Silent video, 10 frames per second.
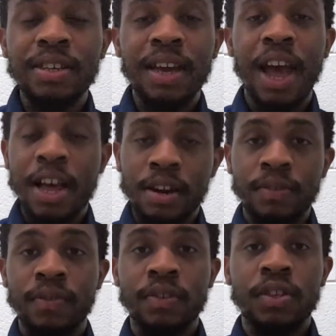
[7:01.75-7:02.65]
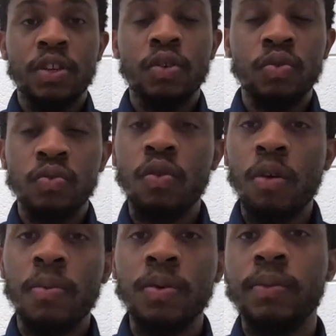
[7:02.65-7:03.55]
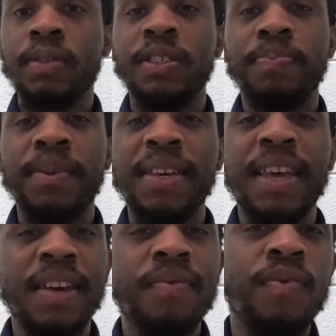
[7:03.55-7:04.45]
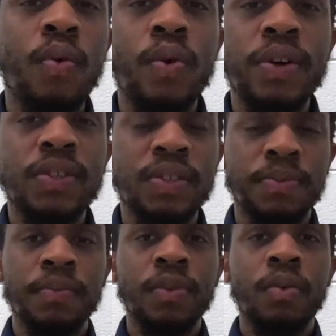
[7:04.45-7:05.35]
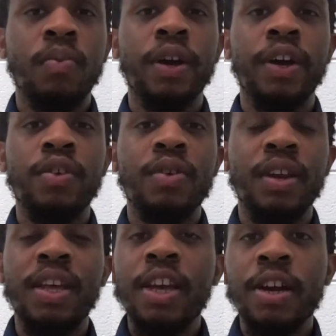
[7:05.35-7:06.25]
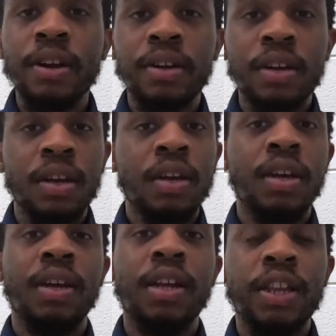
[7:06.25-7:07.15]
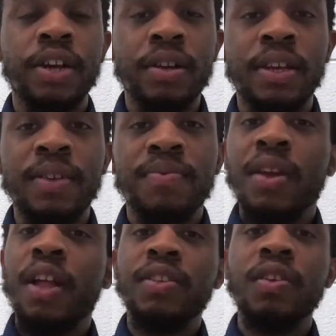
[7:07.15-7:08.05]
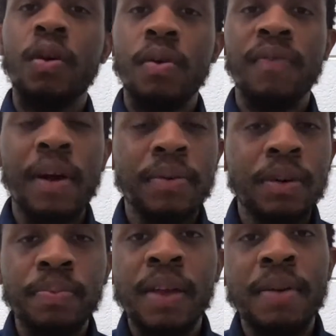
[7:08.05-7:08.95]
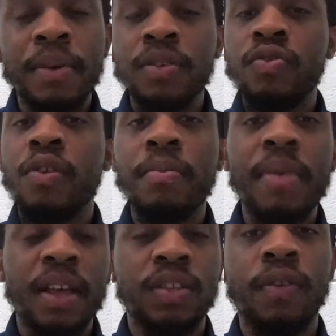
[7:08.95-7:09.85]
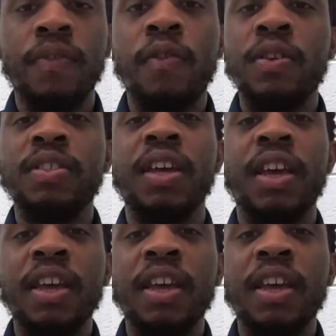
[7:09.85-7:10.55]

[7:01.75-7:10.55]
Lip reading: kind of normal speaking voice where you can hear clearly. And so if I were to play my drum mezzo forte,